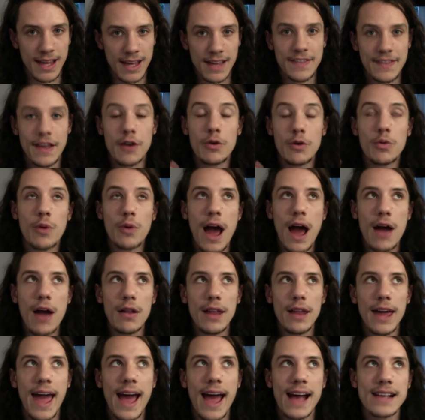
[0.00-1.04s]
Now, growl
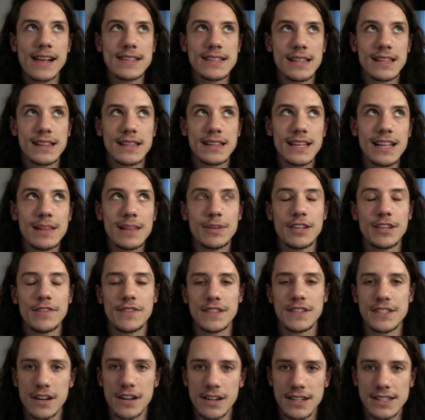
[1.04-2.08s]
has a little bit of a
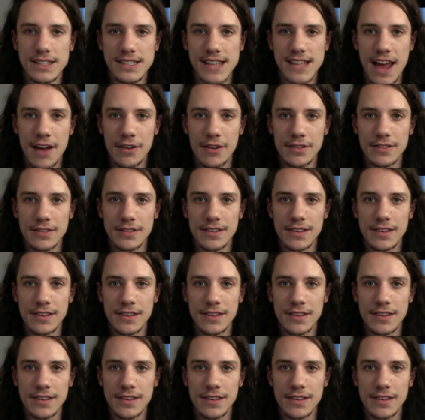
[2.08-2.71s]
dark sound,